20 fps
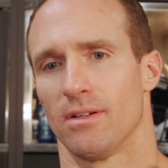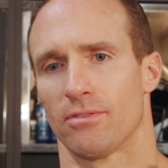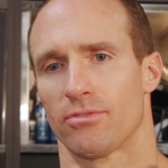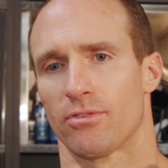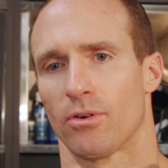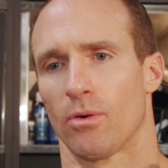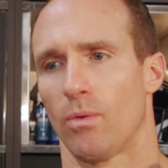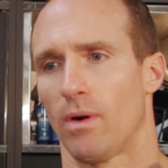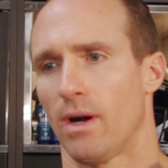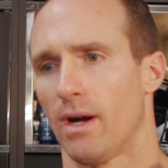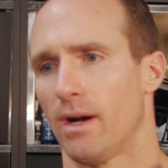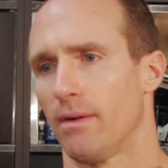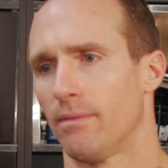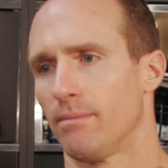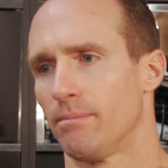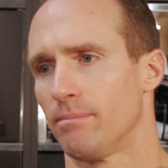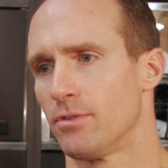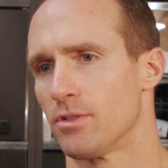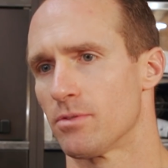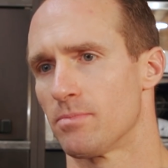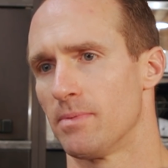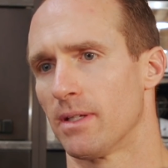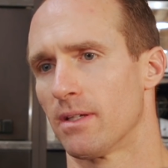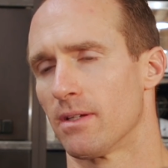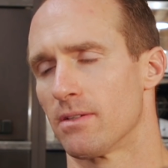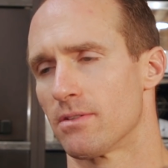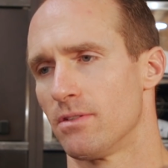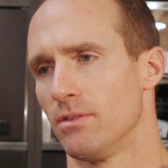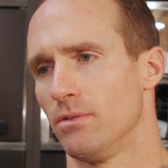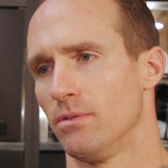for a while, just
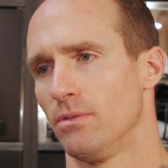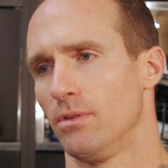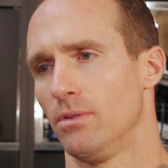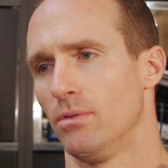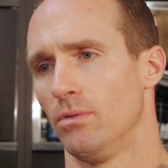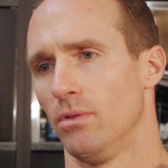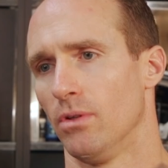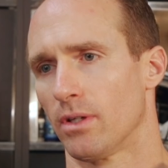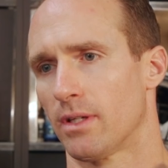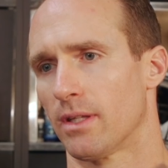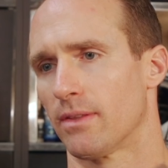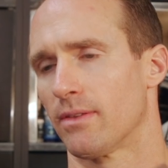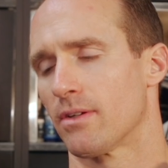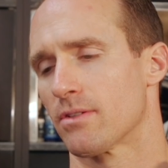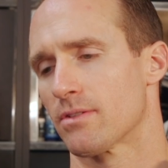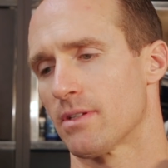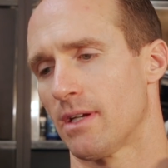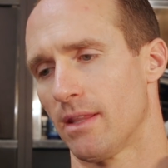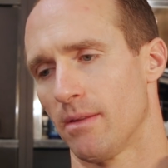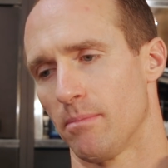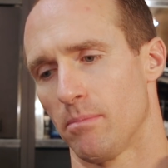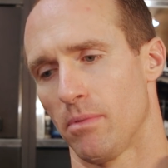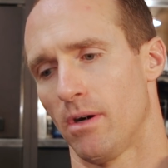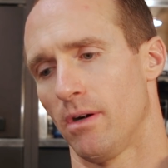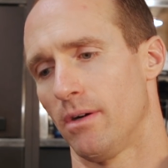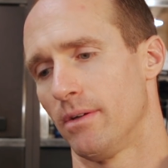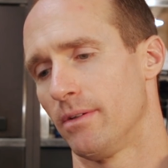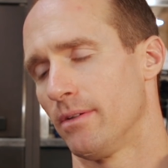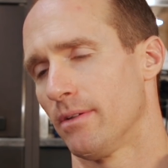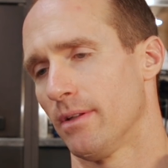because you look at their side of the
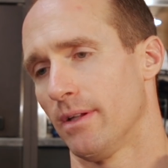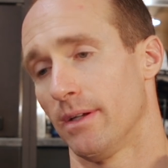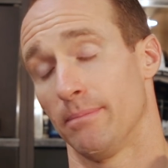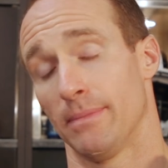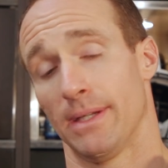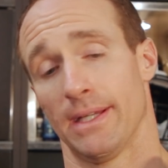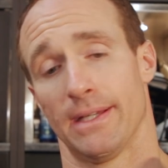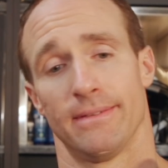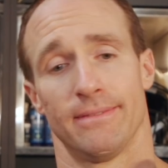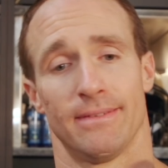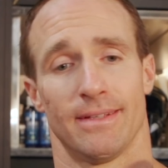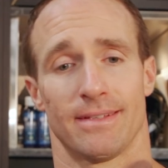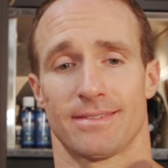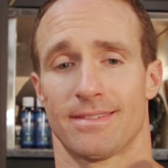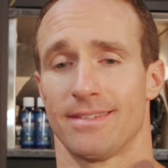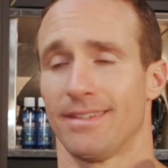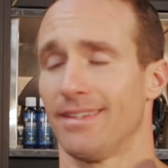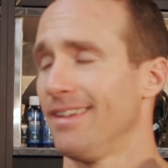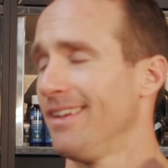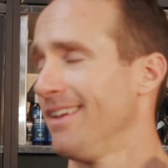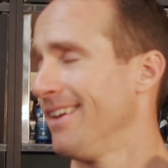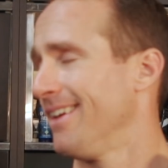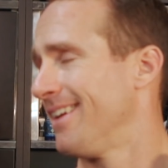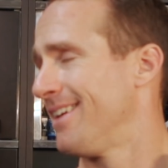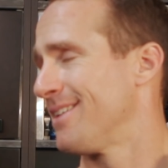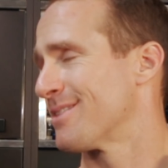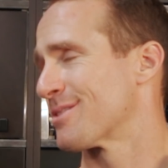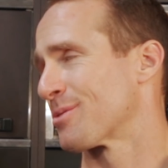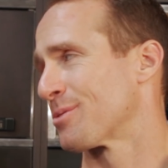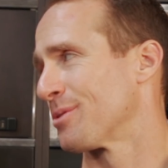ball and you're like, man, that's
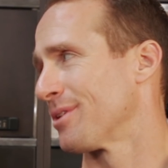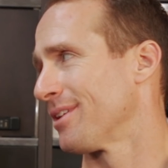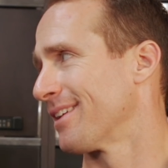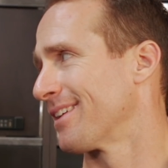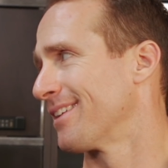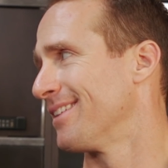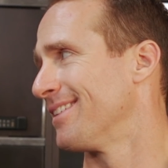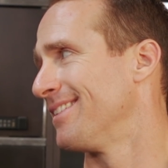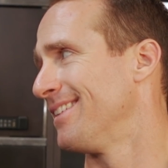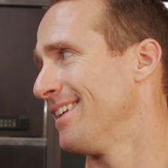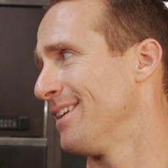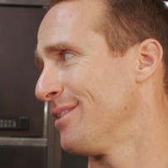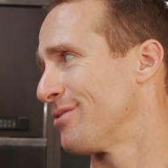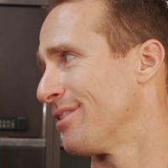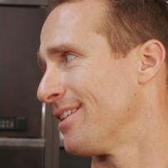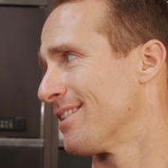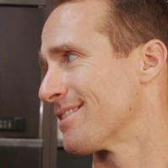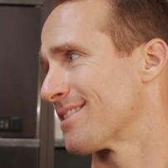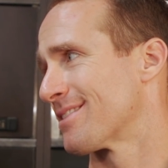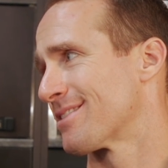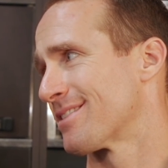a really good defense.